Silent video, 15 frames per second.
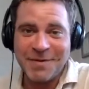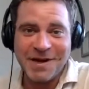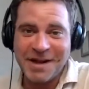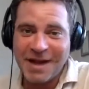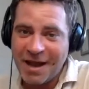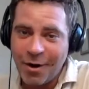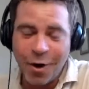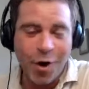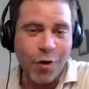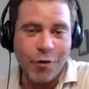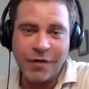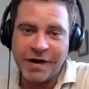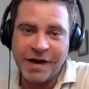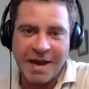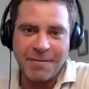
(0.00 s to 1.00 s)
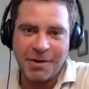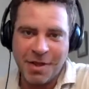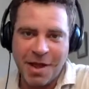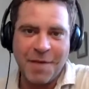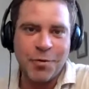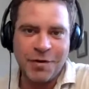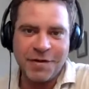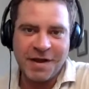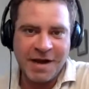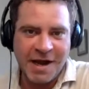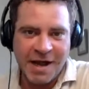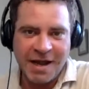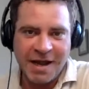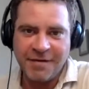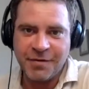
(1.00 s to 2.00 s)
but overcame a lot more than
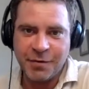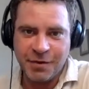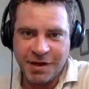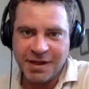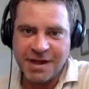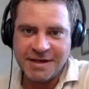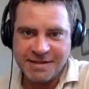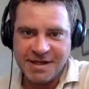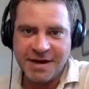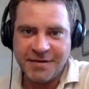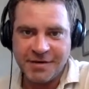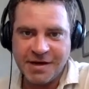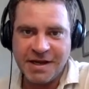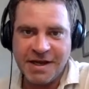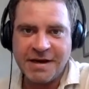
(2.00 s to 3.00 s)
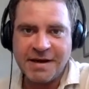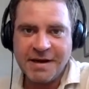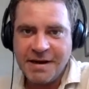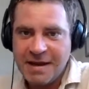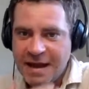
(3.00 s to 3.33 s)
I ever realized he ever did.